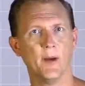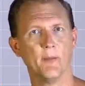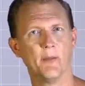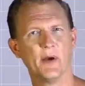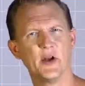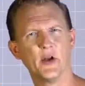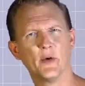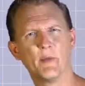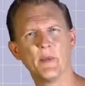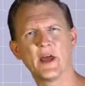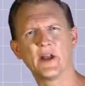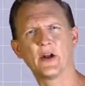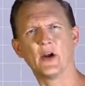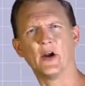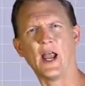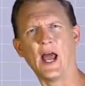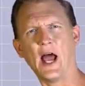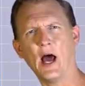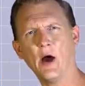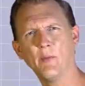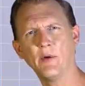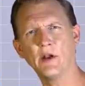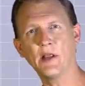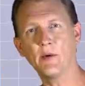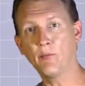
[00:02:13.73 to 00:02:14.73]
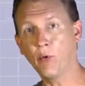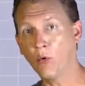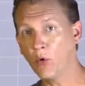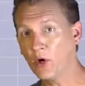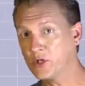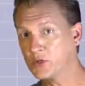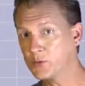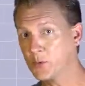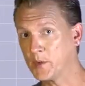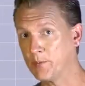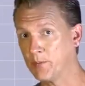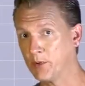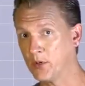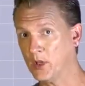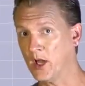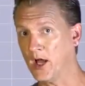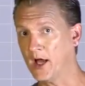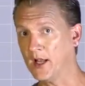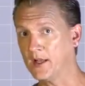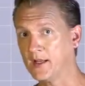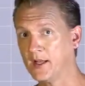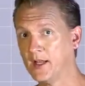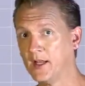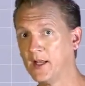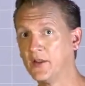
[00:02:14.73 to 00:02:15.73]
But no matter how many points we
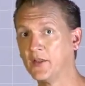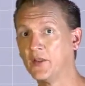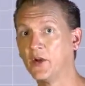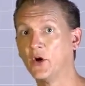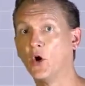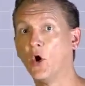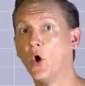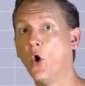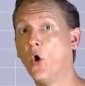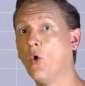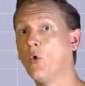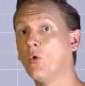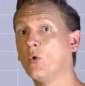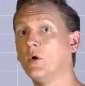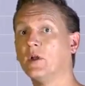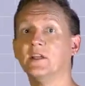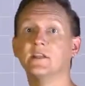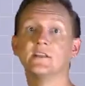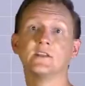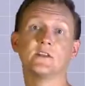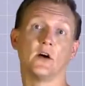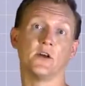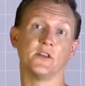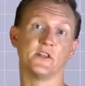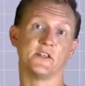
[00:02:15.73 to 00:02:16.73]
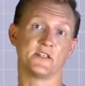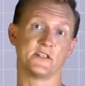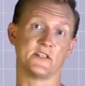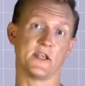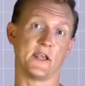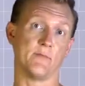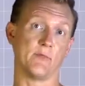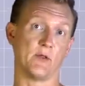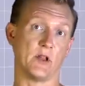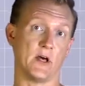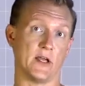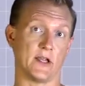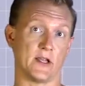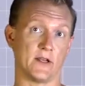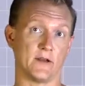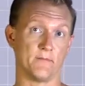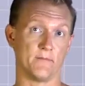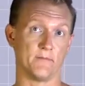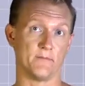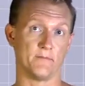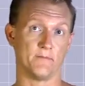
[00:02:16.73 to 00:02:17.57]
plot, they're always on the same line.